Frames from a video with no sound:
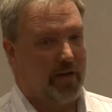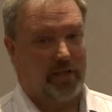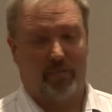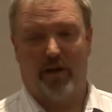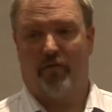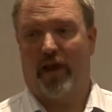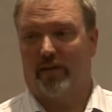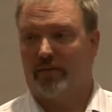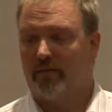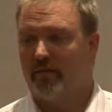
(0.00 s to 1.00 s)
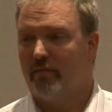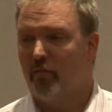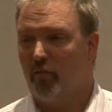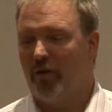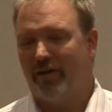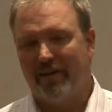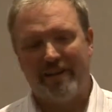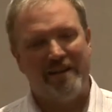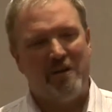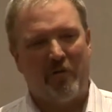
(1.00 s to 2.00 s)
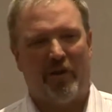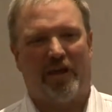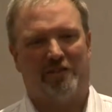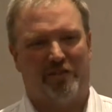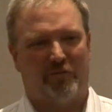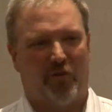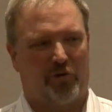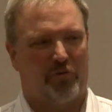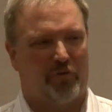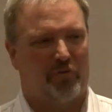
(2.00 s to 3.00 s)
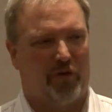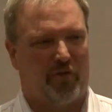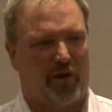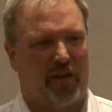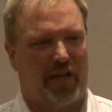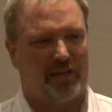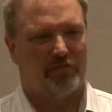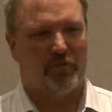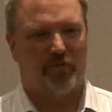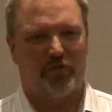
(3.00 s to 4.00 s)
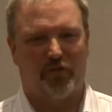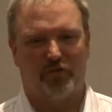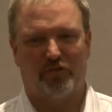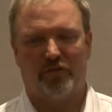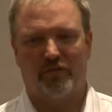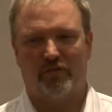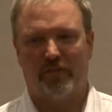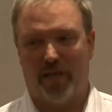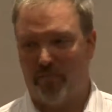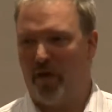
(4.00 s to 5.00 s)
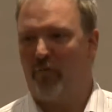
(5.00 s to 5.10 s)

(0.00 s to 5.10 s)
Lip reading: And as a matter of fact, We actually worked with one of our clients. We've used inbound